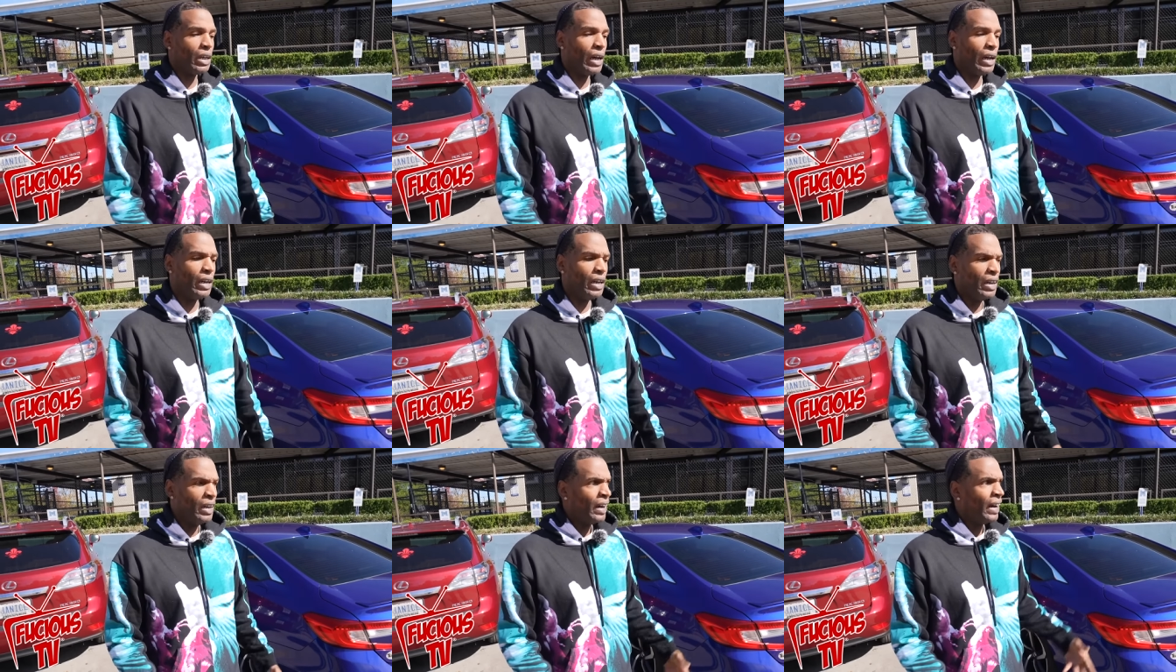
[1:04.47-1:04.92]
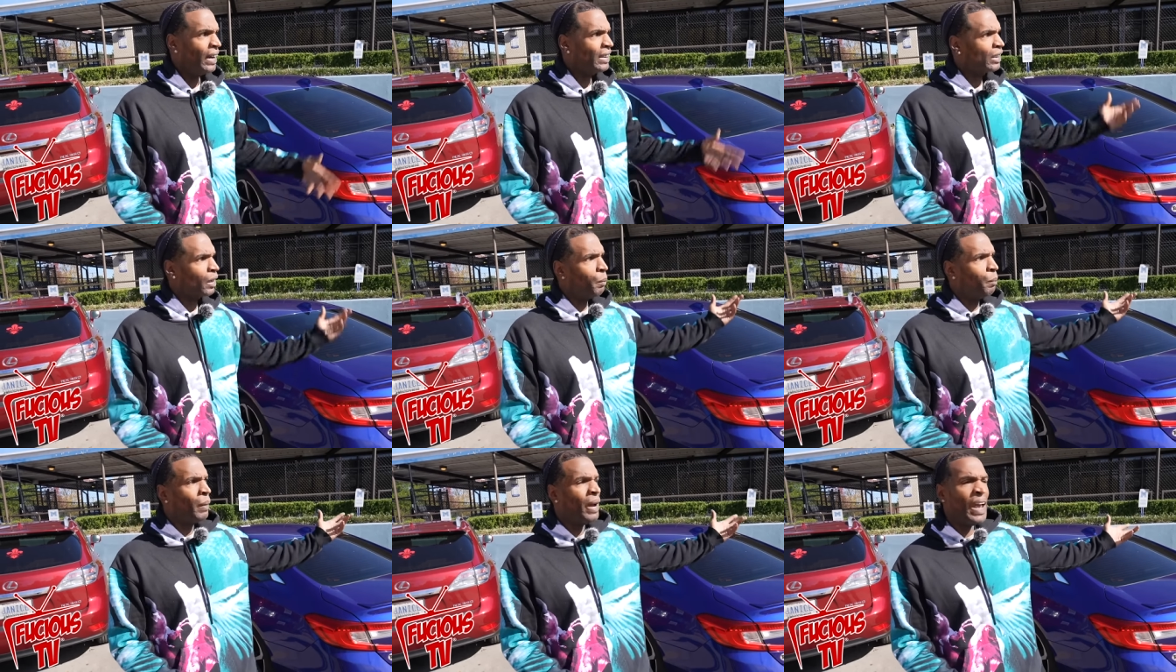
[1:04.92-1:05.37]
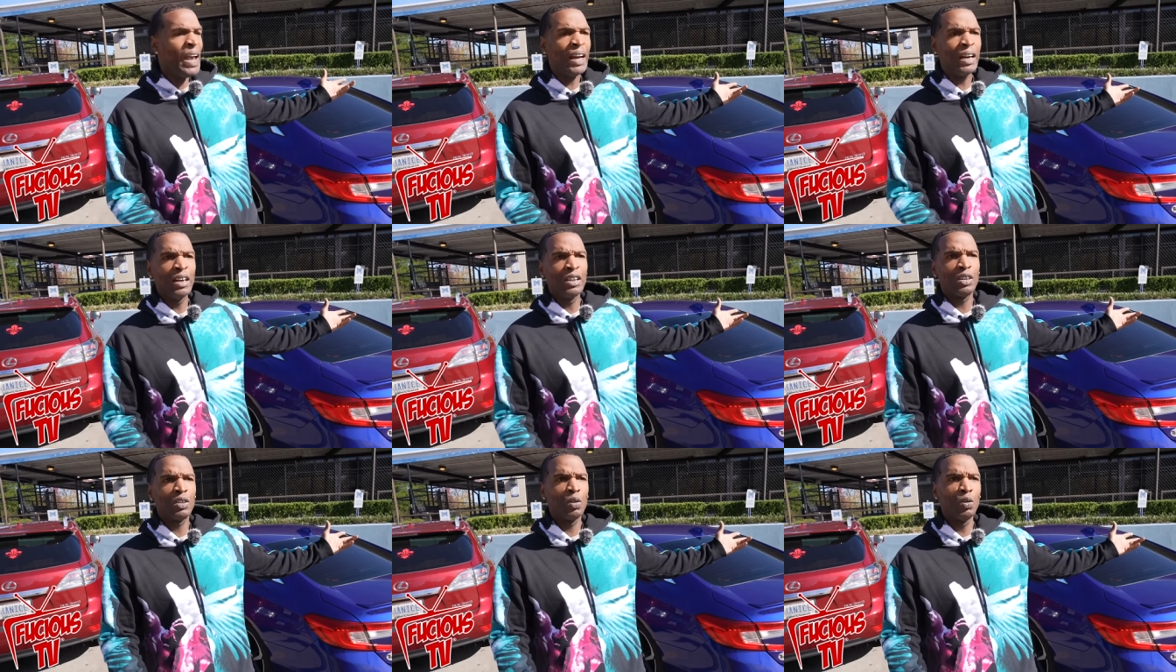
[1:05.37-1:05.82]
Like it's a
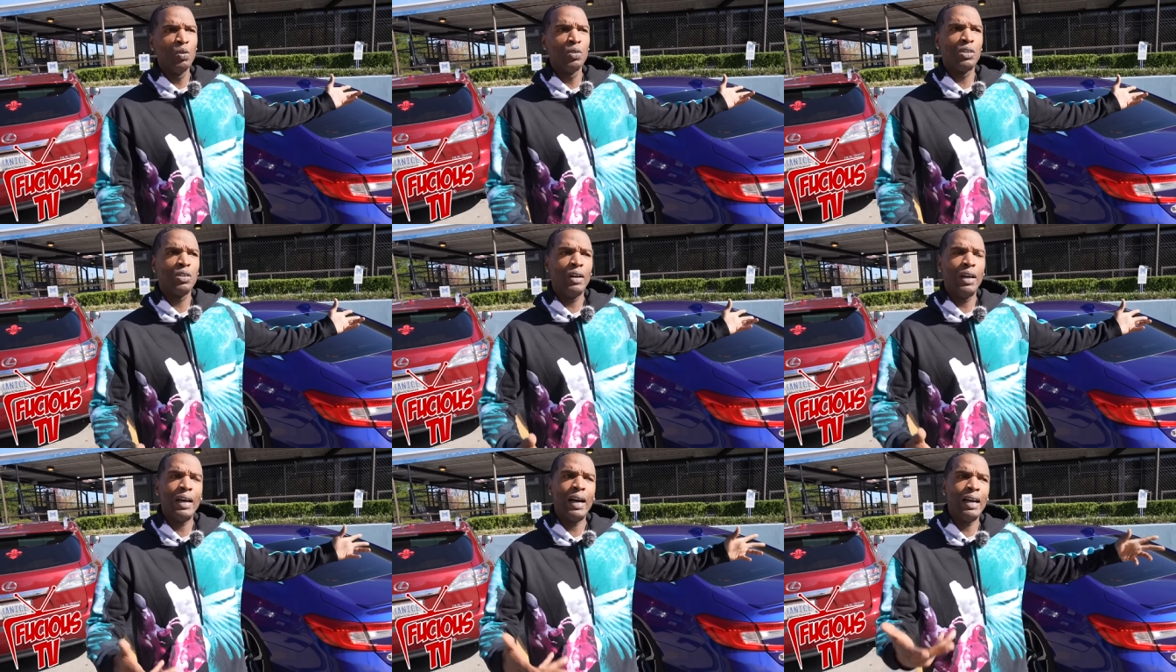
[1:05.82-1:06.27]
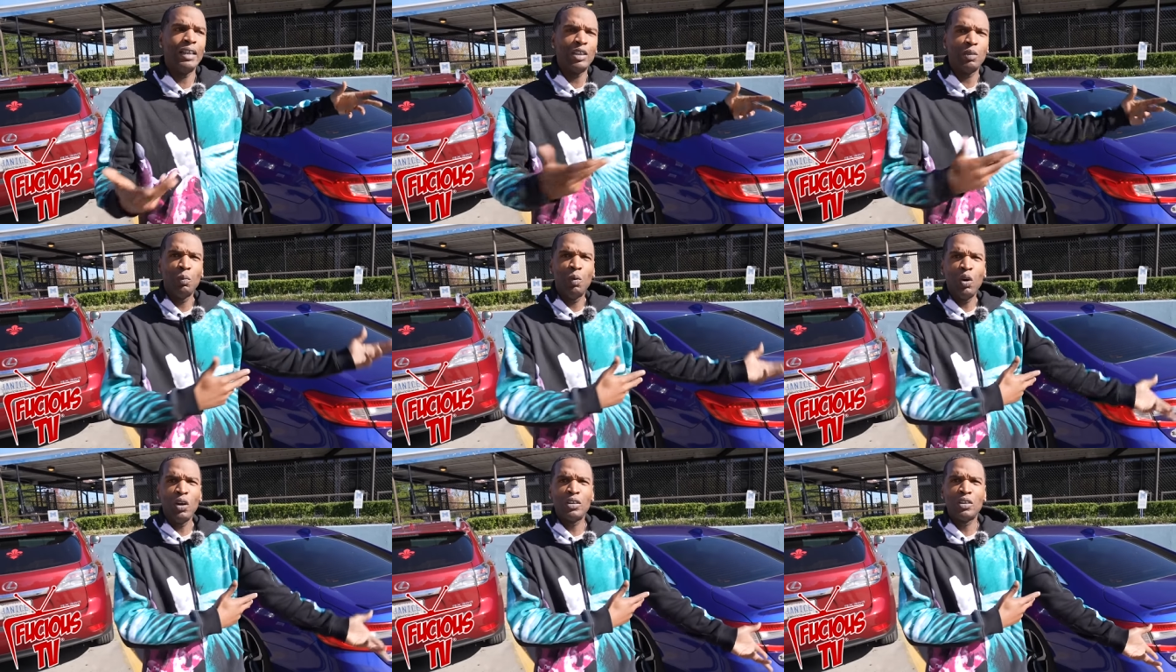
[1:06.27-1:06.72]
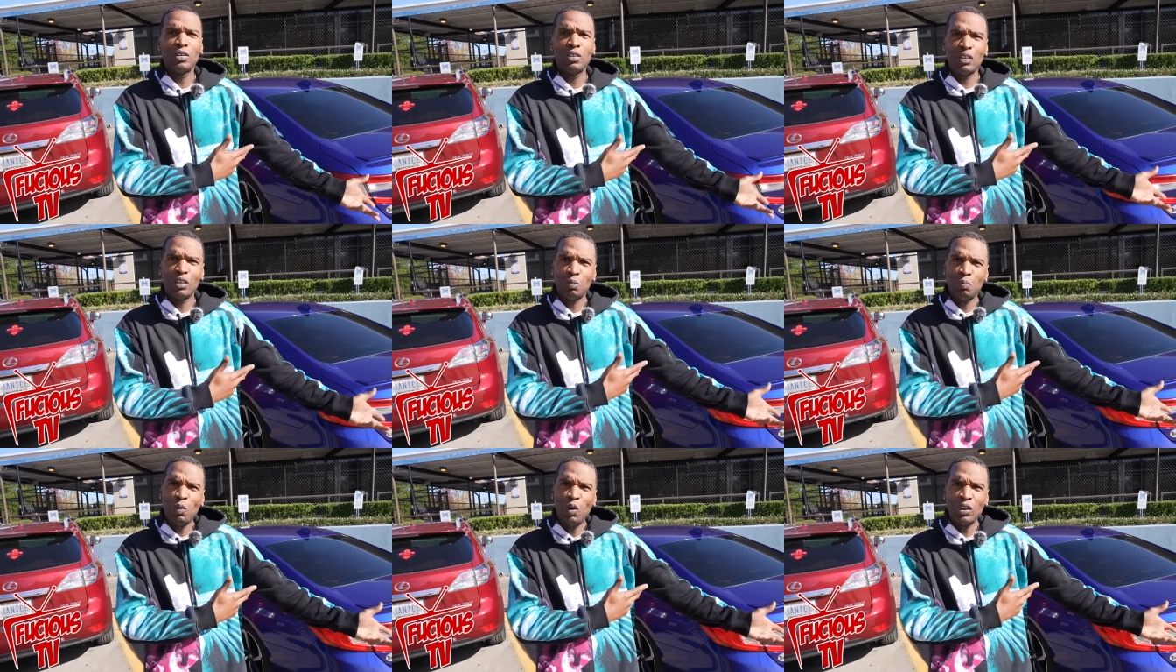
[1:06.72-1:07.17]
magnet school, so they got smart
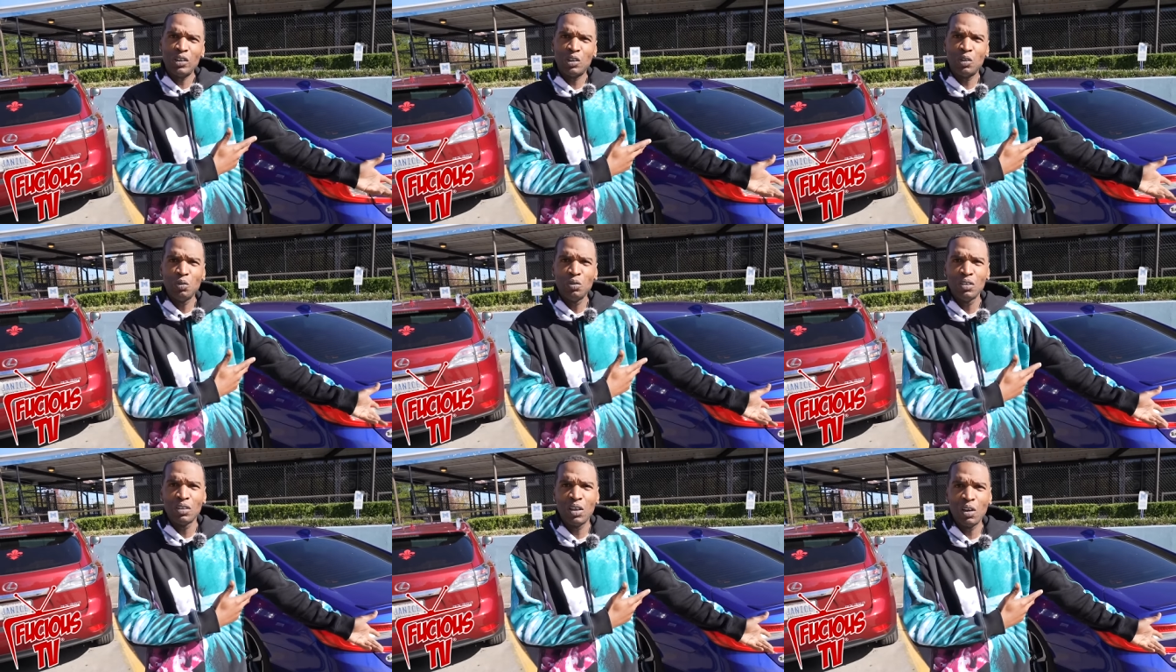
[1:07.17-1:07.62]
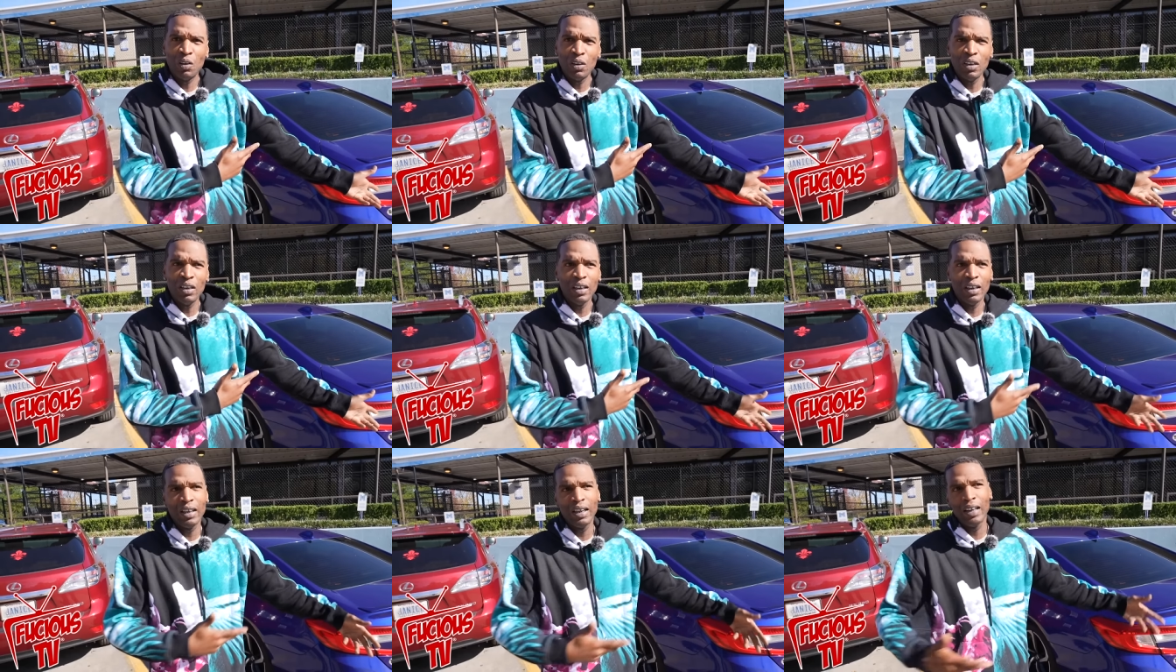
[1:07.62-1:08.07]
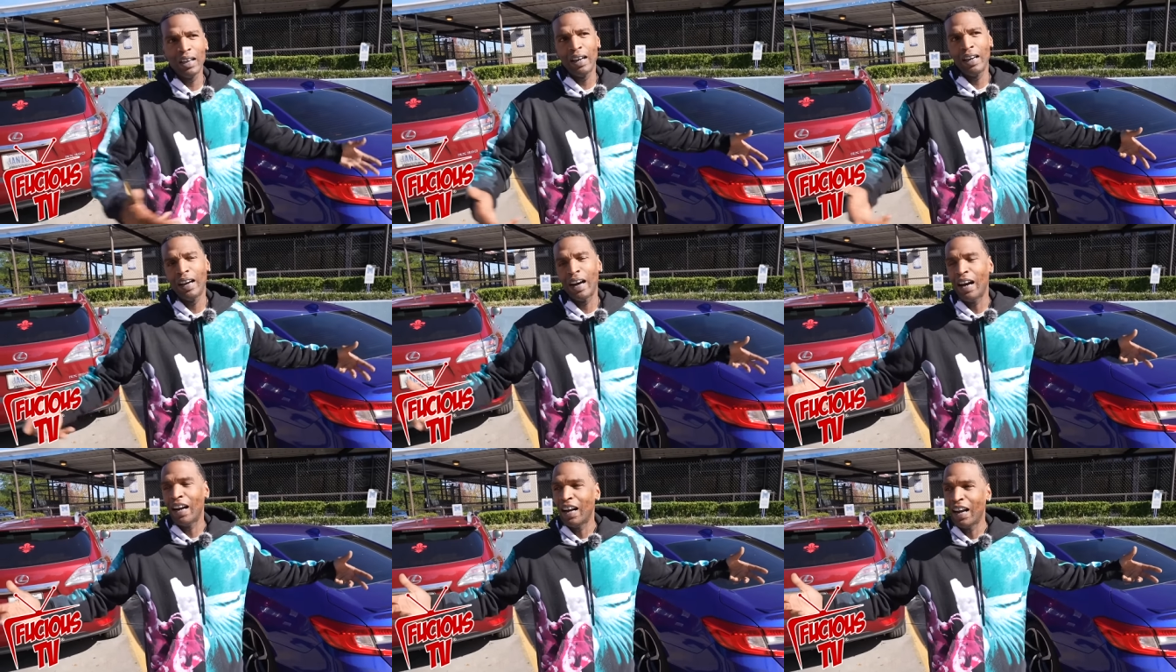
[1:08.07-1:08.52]
smart students go here, and then
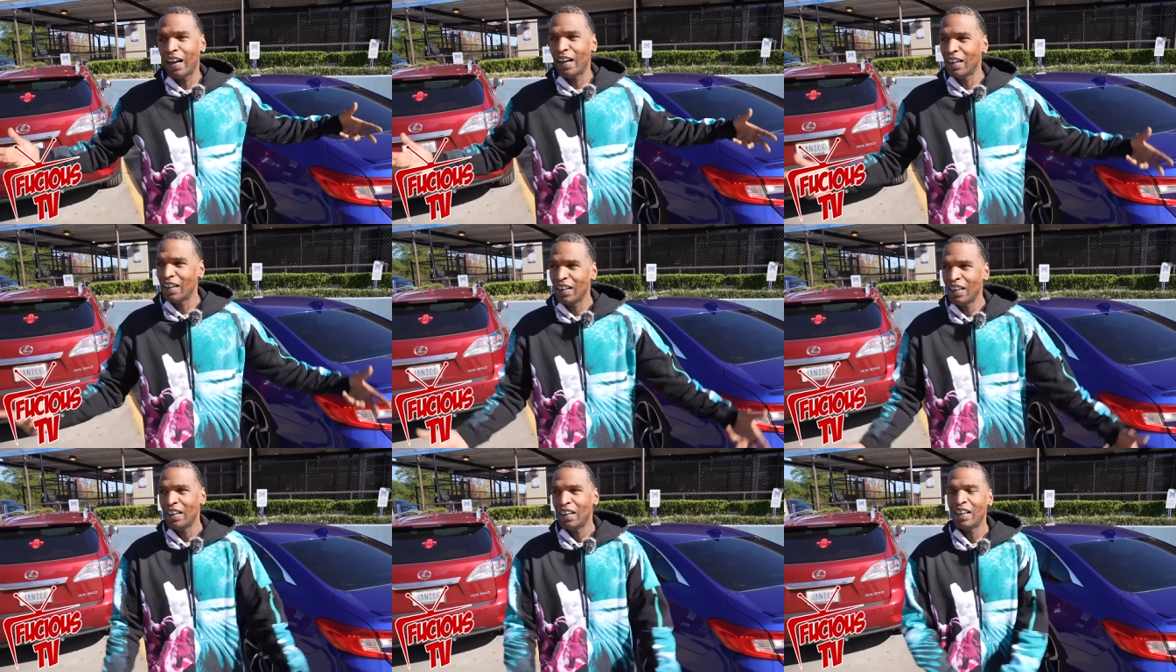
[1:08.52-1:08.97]
they got like